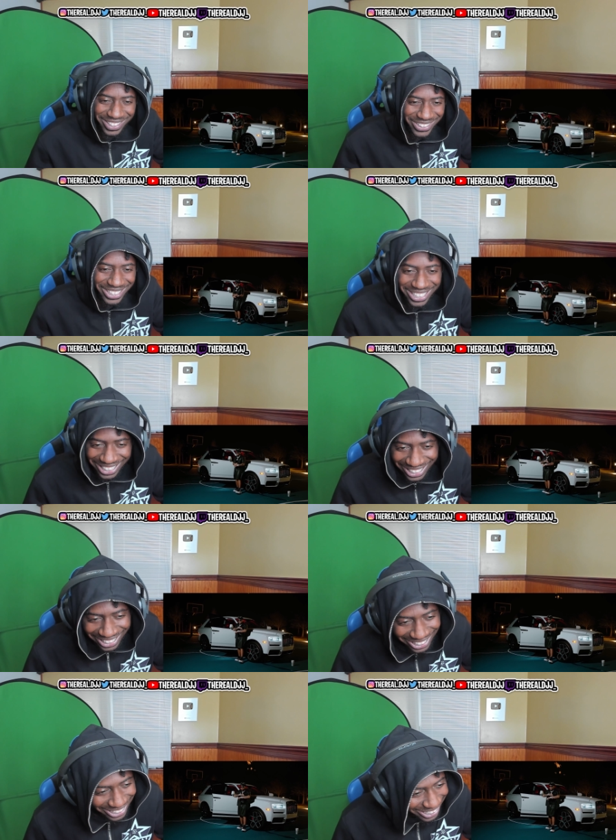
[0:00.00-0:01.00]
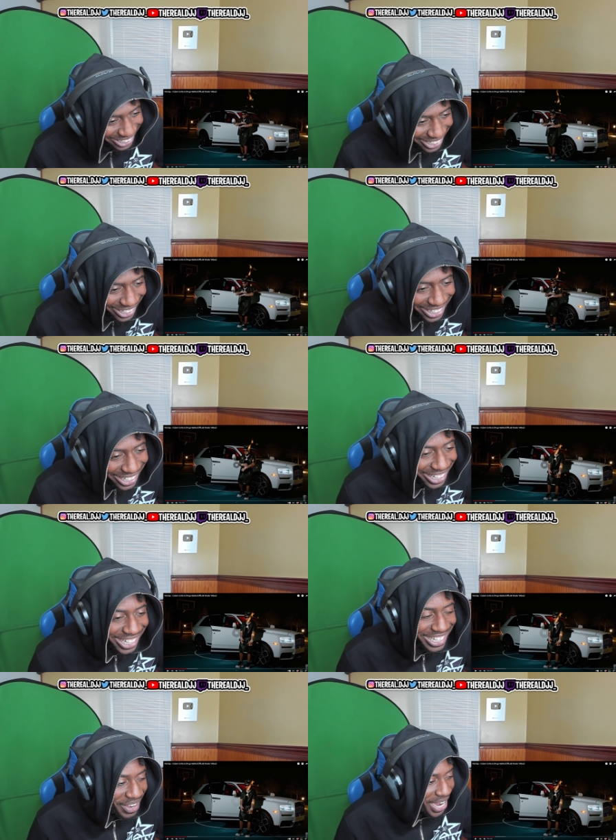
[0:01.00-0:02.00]
ain't too many, we not
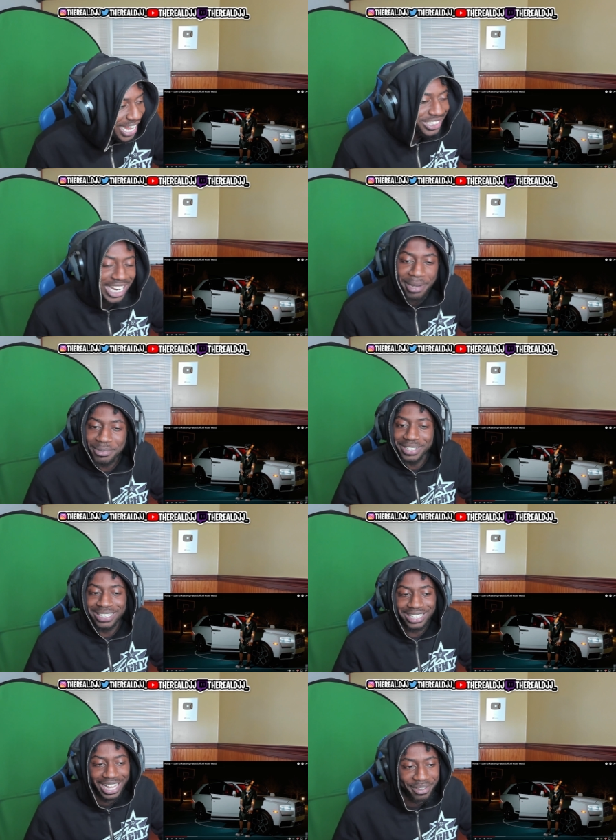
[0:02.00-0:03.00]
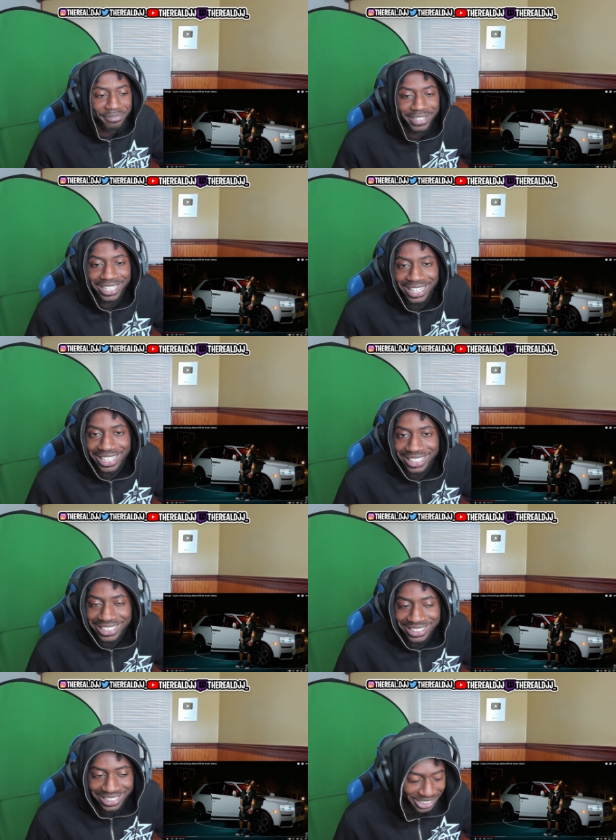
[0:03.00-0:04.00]
against. Yo, that Ja Morant line for the hit
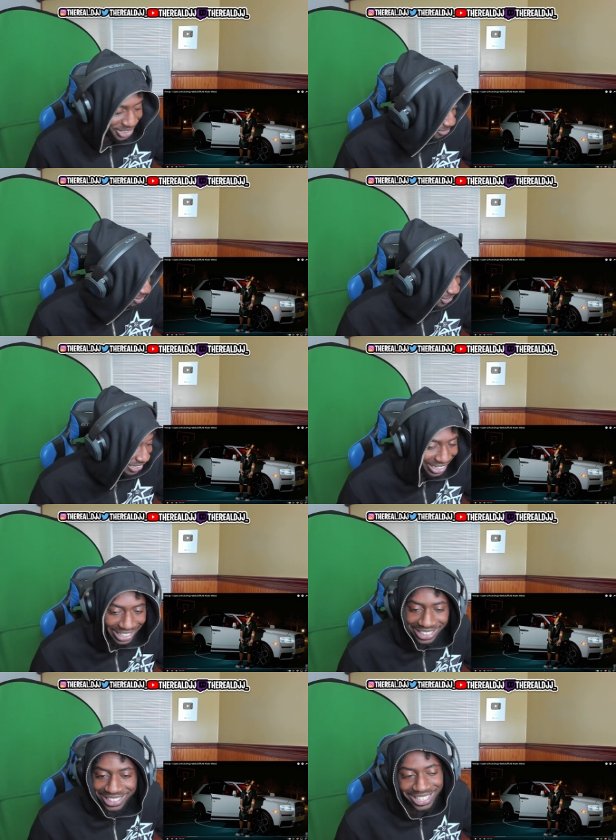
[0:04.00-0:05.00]
these niggas, bro. Like,